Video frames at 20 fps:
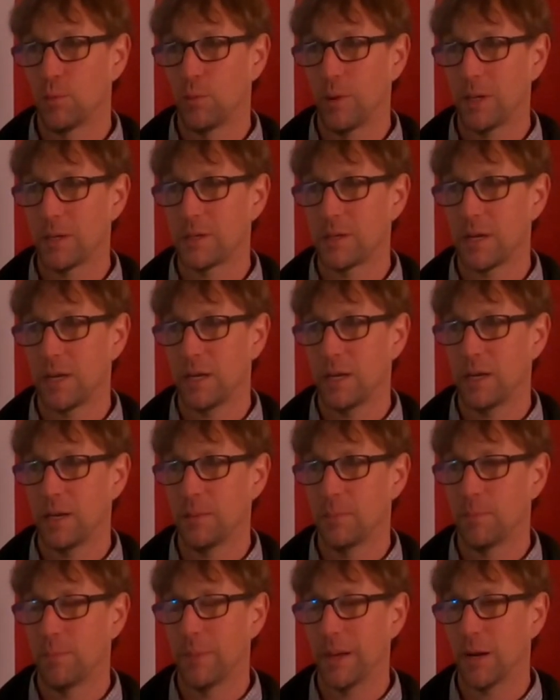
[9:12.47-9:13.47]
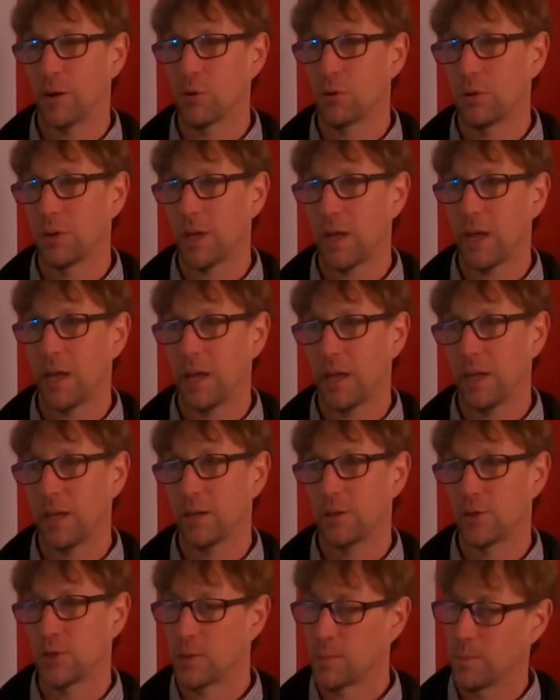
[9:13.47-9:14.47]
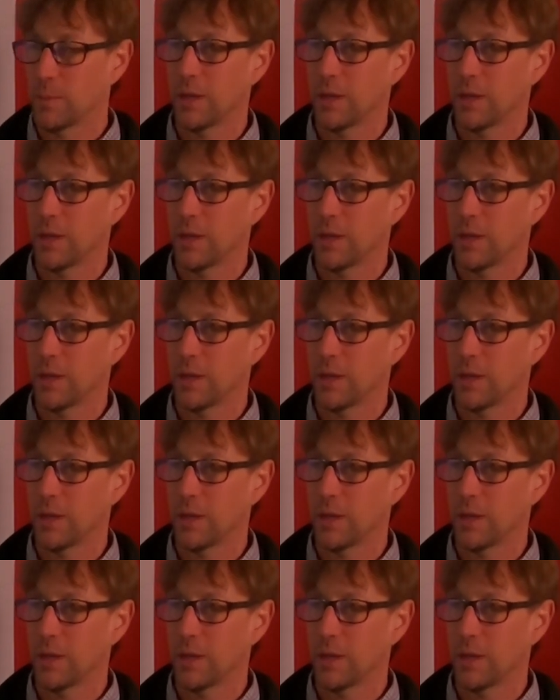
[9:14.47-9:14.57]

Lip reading: whiskey barrel aged